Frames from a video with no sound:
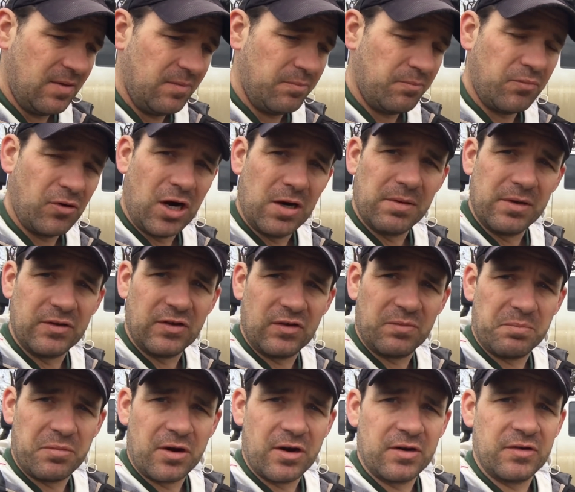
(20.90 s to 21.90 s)
probably just
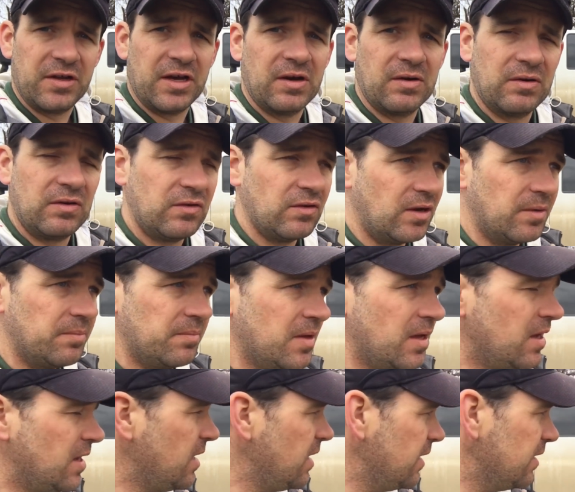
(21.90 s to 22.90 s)
burnt out. So I'm
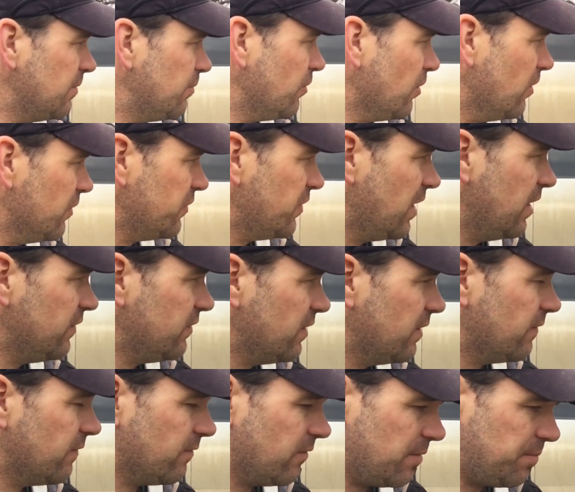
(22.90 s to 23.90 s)
in the process
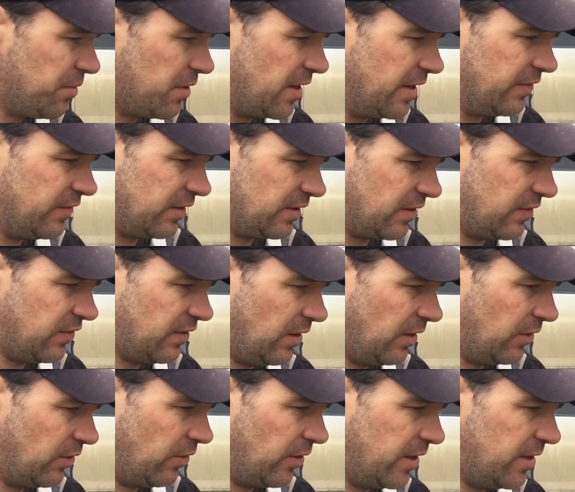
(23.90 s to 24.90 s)
of replacing the
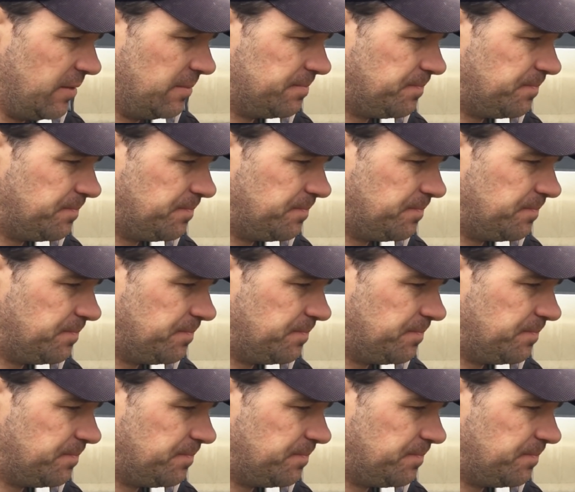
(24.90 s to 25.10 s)
solenoid.